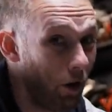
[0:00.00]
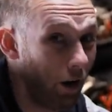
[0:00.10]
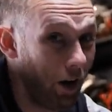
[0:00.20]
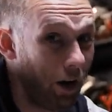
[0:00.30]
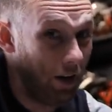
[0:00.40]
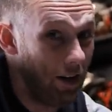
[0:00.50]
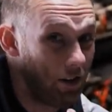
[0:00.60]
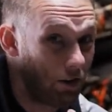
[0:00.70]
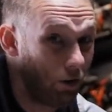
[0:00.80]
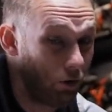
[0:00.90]
bike
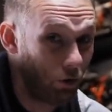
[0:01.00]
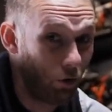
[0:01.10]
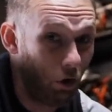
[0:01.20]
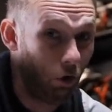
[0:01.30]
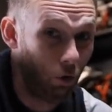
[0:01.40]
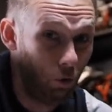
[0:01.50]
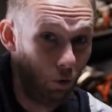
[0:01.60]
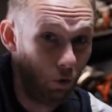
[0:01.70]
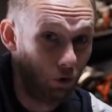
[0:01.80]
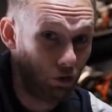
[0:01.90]
needs also a
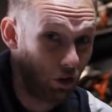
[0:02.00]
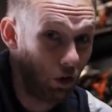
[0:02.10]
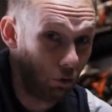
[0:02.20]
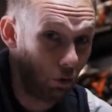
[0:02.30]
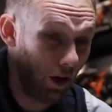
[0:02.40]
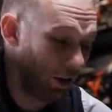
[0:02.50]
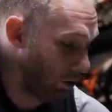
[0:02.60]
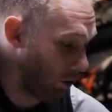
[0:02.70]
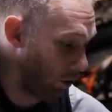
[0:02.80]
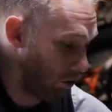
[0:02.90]
cool sound, right?
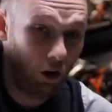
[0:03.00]
So